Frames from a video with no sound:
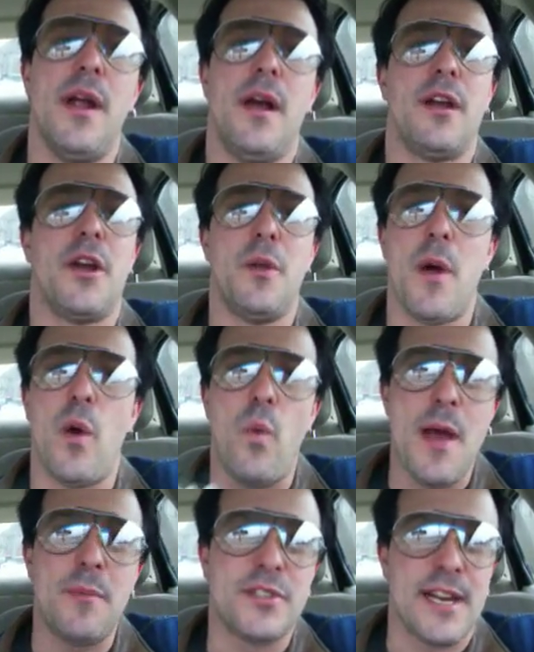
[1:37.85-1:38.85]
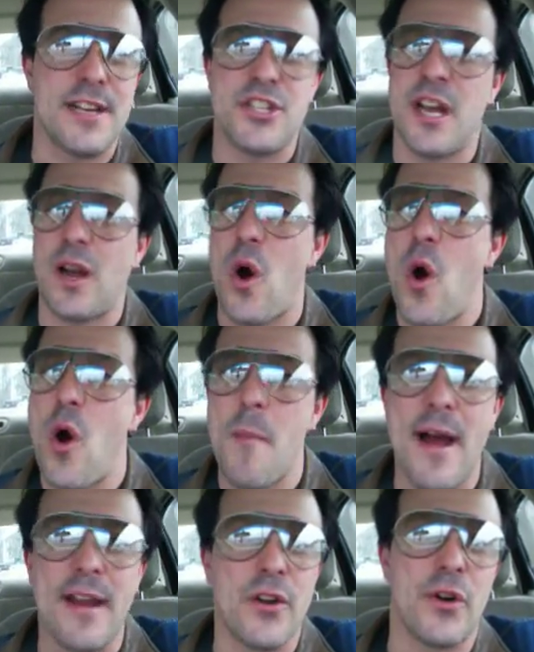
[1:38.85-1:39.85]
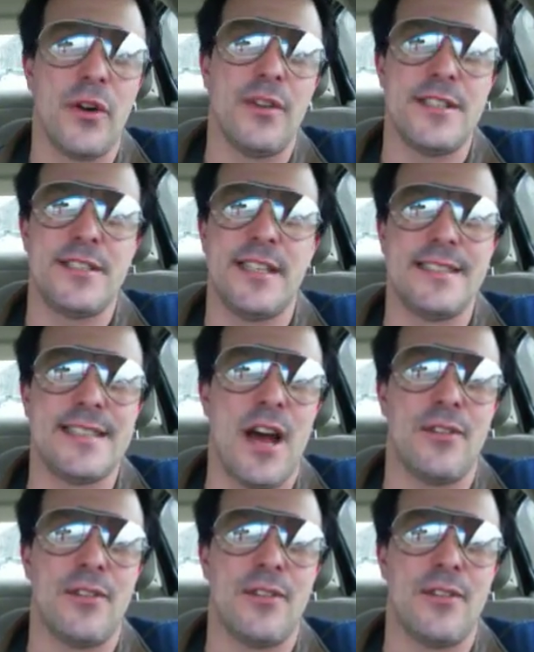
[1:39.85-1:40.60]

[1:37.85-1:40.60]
Go to my website. Check all my current listings out.